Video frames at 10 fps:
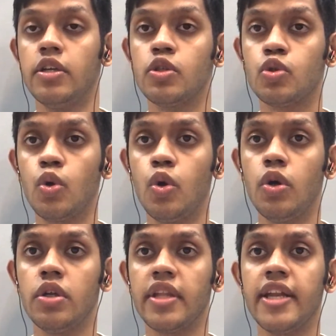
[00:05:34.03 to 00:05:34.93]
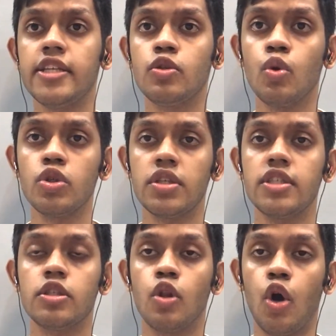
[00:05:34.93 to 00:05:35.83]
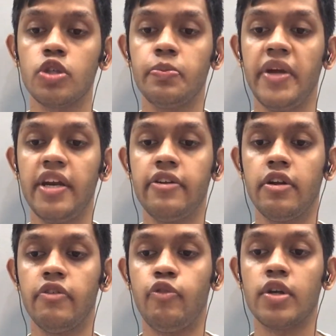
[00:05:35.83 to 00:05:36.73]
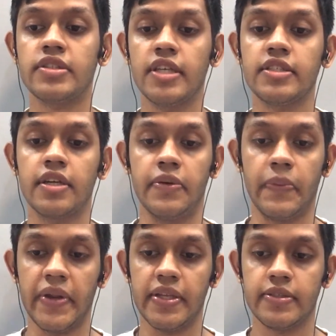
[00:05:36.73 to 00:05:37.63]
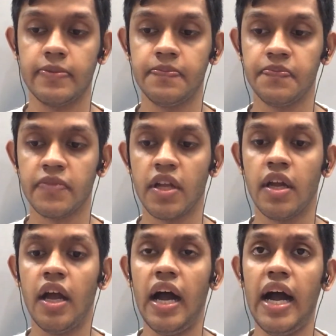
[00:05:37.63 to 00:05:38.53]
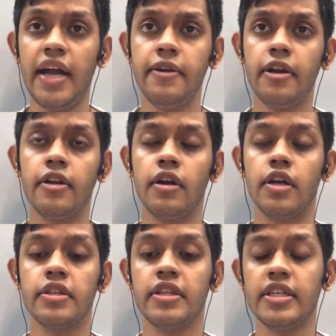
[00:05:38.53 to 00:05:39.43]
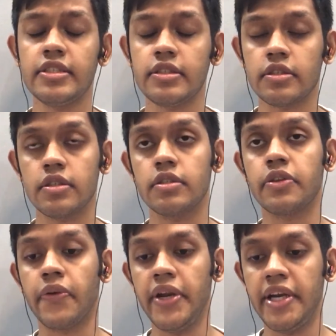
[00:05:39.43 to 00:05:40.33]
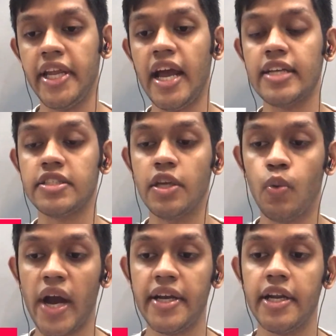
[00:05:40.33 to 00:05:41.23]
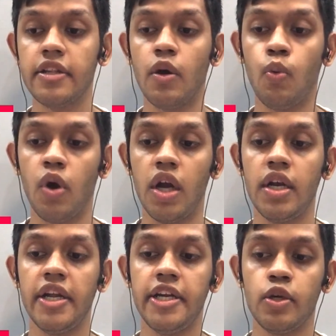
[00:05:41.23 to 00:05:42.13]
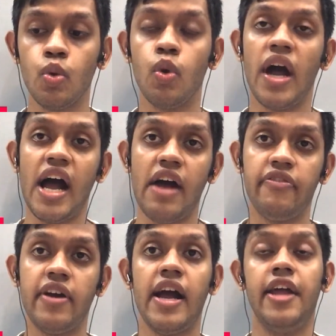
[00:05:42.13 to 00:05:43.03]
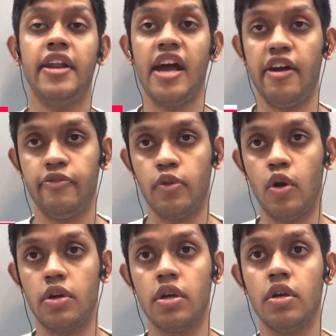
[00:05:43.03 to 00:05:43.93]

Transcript: So there is no such laws made for such countries, and this treaty has divided the world into have and have not.